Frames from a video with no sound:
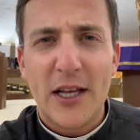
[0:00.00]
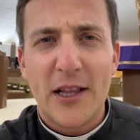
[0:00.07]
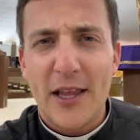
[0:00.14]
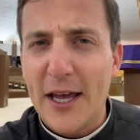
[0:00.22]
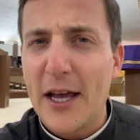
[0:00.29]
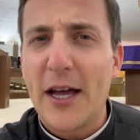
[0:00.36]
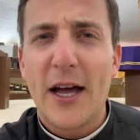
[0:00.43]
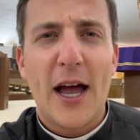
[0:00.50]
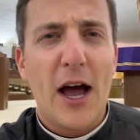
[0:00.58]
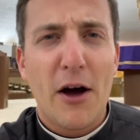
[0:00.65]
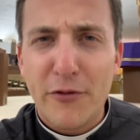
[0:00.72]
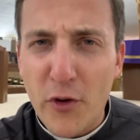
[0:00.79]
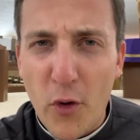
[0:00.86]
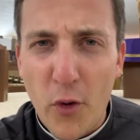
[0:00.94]
Like,
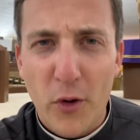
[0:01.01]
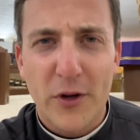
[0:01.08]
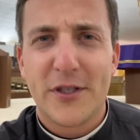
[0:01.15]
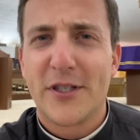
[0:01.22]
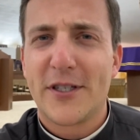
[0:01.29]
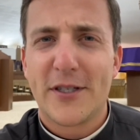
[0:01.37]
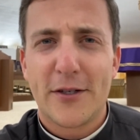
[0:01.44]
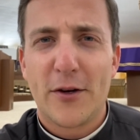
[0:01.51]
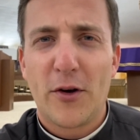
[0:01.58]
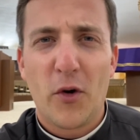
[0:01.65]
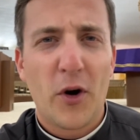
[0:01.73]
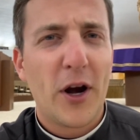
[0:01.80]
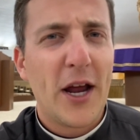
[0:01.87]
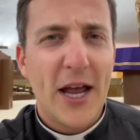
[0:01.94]
"Of course,"
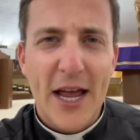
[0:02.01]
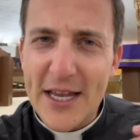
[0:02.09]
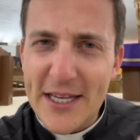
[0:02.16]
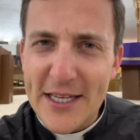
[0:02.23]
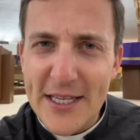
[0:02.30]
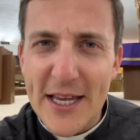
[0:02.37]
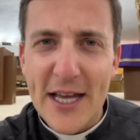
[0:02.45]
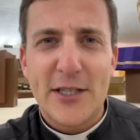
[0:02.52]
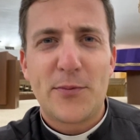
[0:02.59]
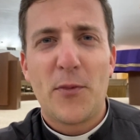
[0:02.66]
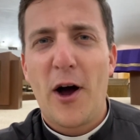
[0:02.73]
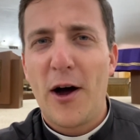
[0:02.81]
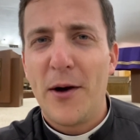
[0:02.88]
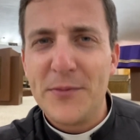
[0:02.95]
or "Yes,
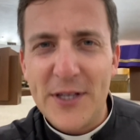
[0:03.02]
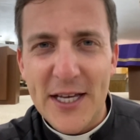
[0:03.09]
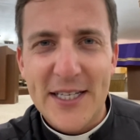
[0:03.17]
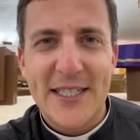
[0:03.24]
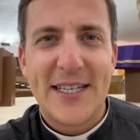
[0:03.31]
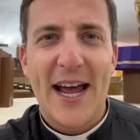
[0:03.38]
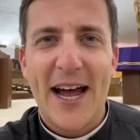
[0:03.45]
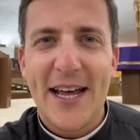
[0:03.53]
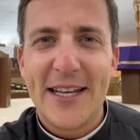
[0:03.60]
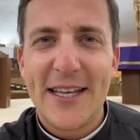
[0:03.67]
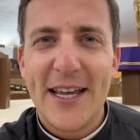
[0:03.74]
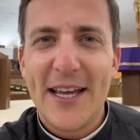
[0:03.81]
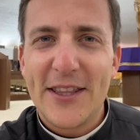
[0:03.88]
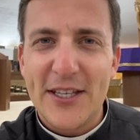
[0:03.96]
mom," "Yes, dad."
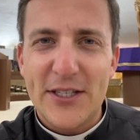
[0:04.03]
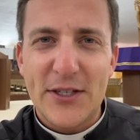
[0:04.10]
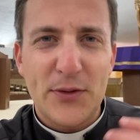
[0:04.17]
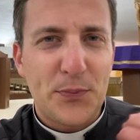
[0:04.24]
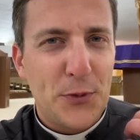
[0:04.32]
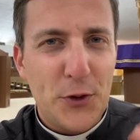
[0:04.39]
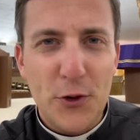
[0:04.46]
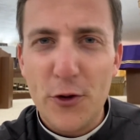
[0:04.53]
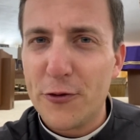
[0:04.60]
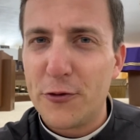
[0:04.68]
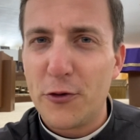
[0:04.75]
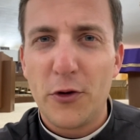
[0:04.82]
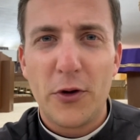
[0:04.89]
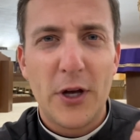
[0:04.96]
This
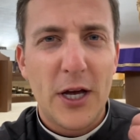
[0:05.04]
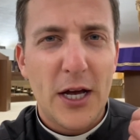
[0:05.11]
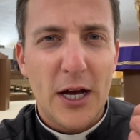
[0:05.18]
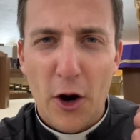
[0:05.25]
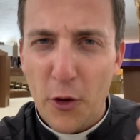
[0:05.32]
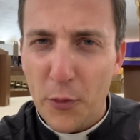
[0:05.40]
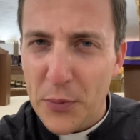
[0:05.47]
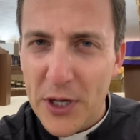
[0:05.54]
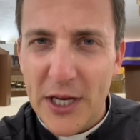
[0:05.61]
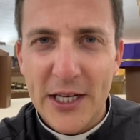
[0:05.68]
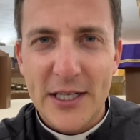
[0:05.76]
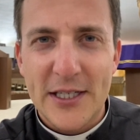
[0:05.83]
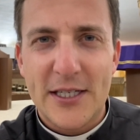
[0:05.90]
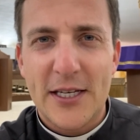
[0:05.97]
beautiful
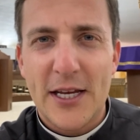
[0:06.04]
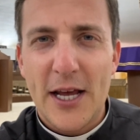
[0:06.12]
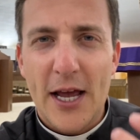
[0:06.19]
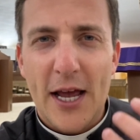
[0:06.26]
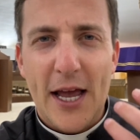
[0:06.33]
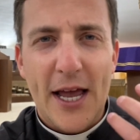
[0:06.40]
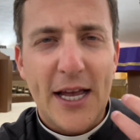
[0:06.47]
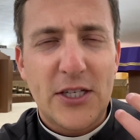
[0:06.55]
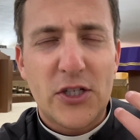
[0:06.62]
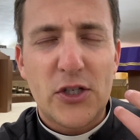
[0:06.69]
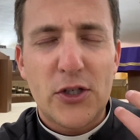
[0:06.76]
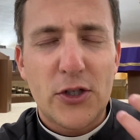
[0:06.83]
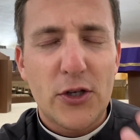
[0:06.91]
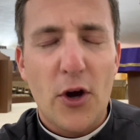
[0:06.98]
obedience, it's
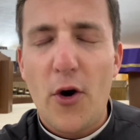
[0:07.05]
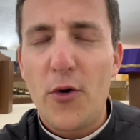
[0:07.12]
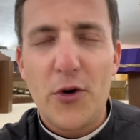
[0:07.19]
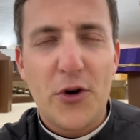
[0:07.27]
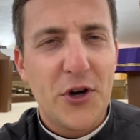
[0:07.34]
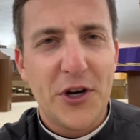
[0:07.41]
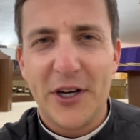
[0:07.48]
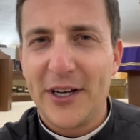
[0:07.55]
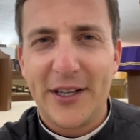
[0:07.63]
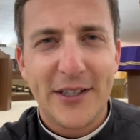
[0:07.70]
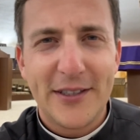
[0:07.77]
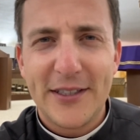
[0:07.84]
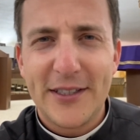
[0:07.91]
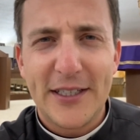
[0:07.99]
so good.
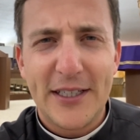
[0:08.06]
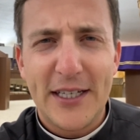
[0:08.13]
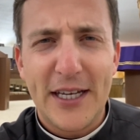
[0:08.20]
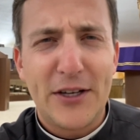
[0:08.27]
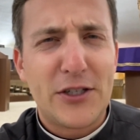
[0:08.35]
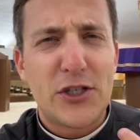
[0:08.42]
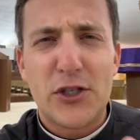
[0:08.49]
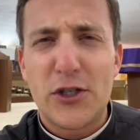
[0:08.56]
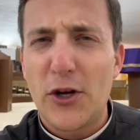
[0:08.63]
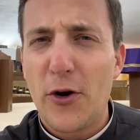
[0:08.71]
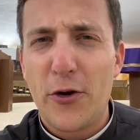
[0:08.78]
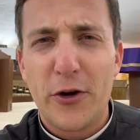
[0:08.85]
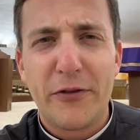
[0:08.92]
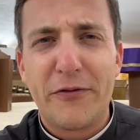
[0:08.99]
It's
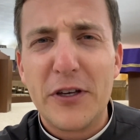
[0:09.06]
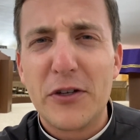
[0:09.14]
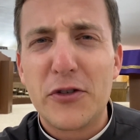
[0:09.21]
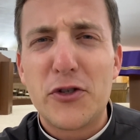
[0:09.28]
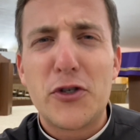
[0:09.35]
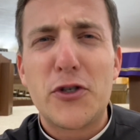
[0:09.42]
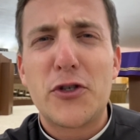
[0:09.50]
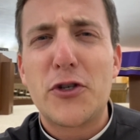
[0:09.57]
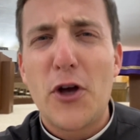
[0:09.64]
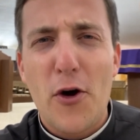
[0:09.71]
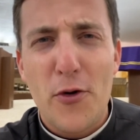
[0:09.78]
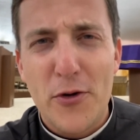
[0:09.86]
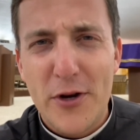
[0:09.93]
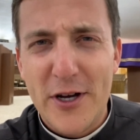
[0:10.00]
so good, it feels
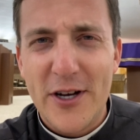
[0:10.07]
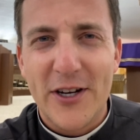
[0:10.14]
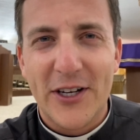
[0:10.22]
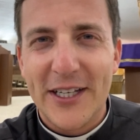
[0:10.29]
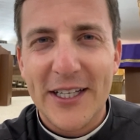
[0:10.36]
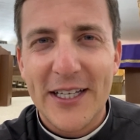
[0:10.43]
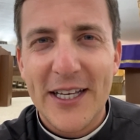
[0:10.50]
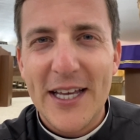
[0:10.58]
so good.